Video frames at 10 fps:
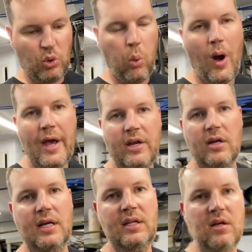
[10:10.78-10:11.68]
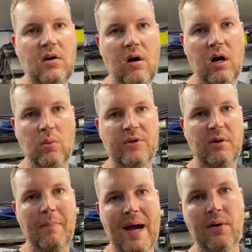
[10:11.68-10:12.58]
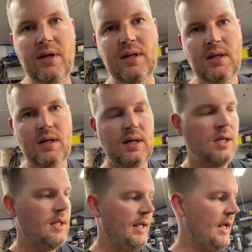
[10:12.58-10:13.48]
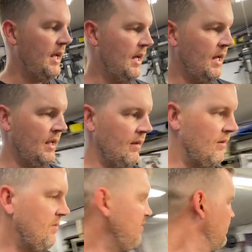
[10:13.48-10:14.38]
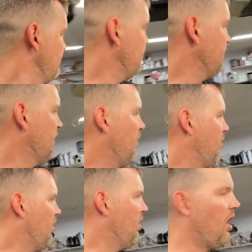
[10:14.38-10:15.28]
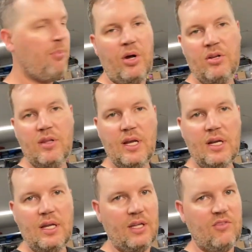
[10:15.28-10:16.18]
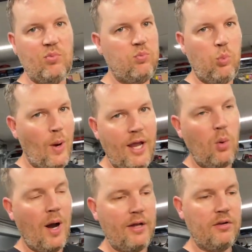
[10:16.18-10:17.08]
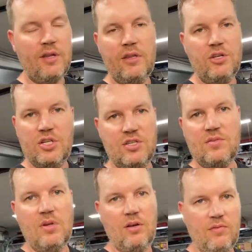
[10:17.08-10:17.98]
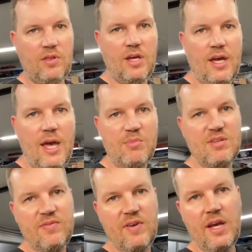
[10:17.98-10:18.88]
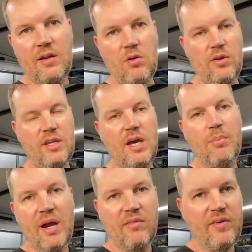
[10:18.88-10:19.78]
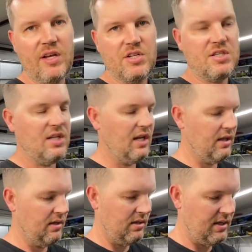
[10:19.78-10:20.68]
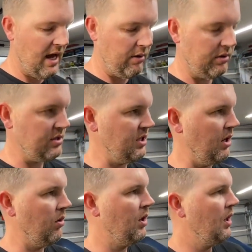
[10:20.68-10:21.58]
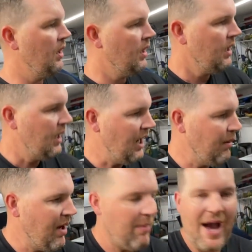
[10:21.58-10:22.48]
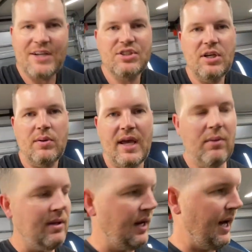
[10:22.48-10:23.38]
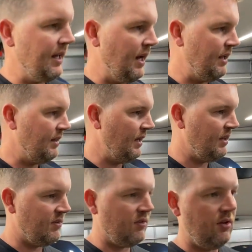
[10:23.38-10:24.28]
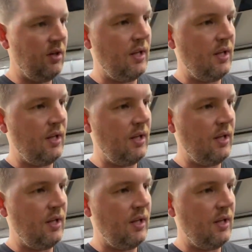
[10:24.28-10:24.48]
quieter in the car when they're mounted and you know, up under there is way quieter than the just uh, the empty fan or the uh, bare fan just sitting on the counter. So I'm actually okay with it. I, I think it's good.